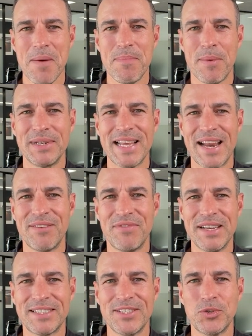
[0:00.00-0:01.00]
Mum and dad
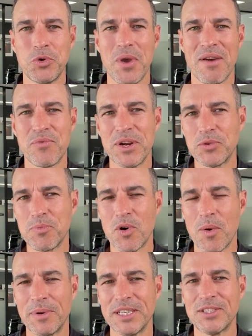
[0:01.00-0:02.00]
investors who have rental
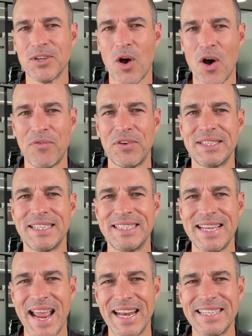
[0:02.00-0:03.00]
properties to offer to
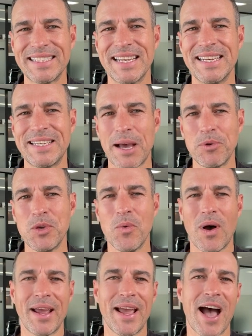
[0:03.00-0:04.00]
tenants in
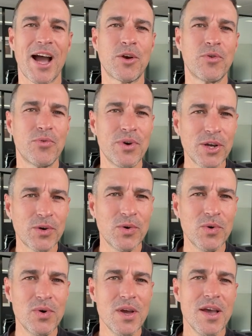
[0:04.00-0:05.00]
WA are
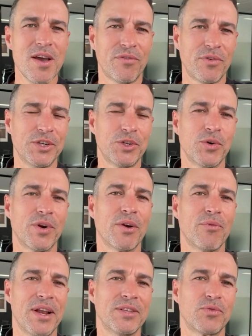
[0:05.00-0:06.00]
critical for
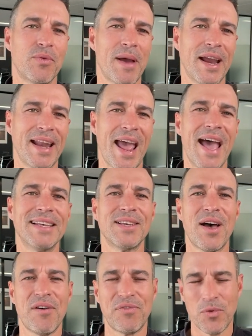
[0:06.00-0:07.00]
ensuring rents remain as
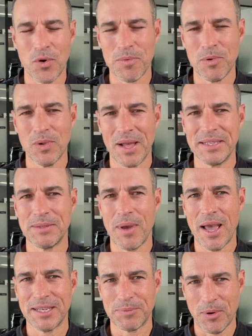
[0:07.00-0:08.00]
affordable as,
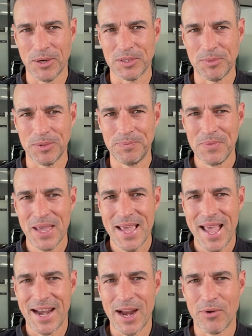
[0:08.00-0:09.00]
as possible.
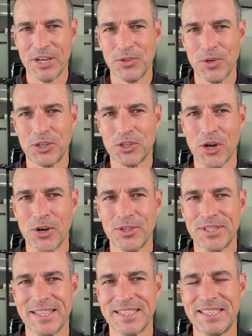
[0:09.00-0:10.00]
And our research
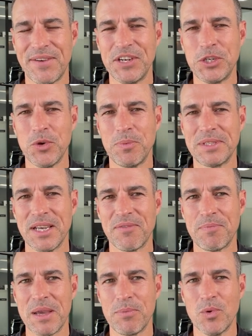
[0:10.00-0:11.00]
shows that 72%
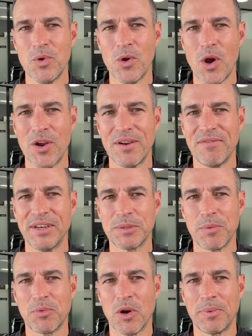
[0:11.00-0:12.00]
of people who own
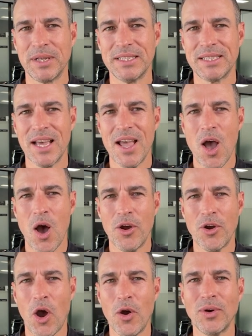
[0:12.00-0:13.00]
investment properties
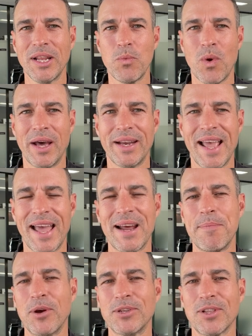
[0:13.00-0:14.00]
own only one and
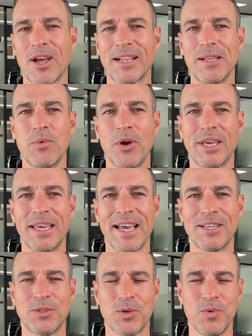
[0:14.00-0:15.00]
are most likely working
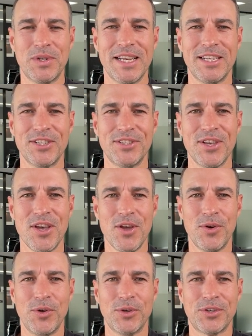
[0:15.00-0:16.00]
as school teachers,
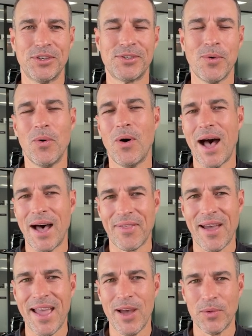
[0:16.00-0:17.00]
nurses, or
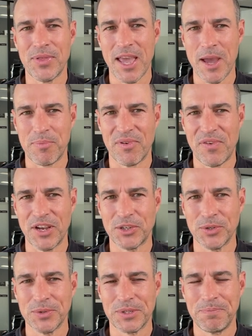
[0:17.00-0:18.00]
other healthcare
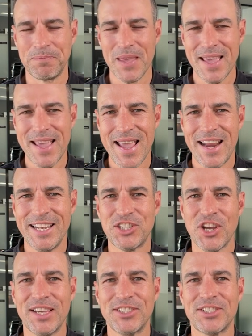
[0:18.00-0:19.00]
professionals. Any
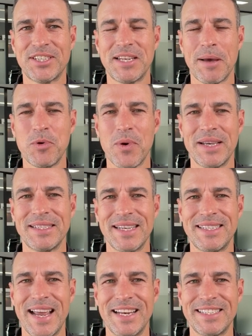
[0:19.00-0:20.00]
changes to WA's
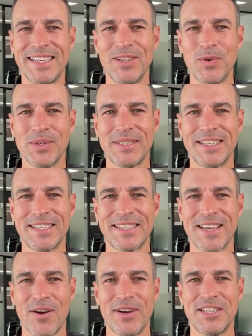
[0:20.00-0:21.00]
tenancy laws that
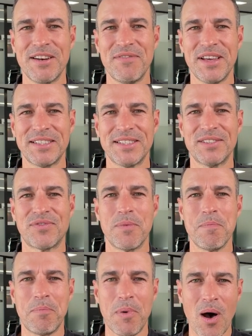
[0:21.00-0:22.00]
discourage investors
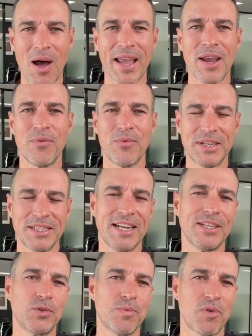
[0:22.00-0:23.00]
from buying
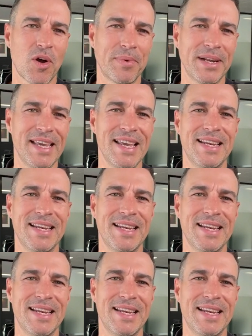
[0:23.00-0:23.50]
residential property